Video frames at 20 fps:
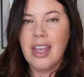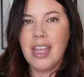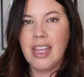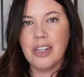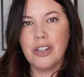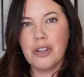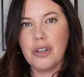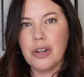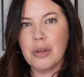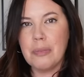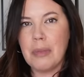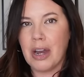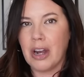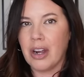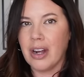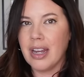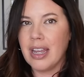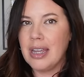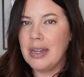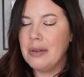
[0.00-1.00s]
in Good
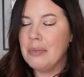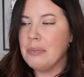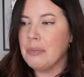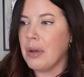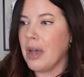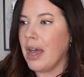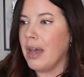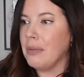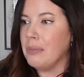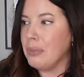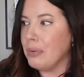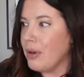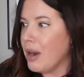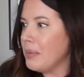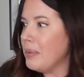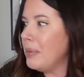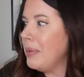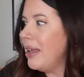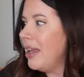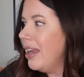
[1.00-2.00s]
American, but
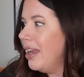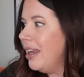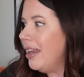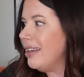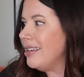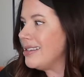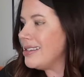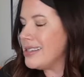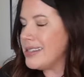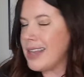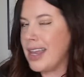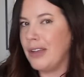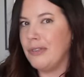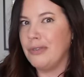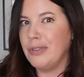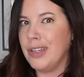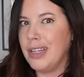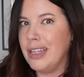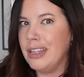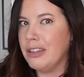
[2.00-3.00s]
probably
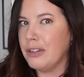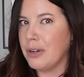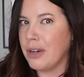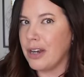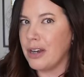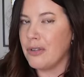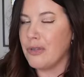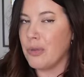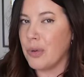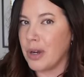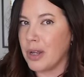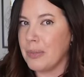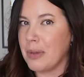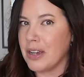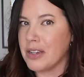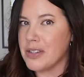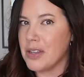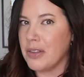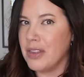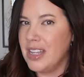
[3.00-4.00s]
safely thirty to forty
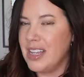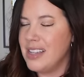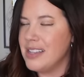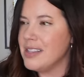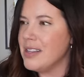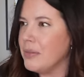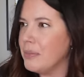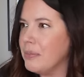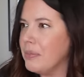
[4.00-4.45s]
bucks on these.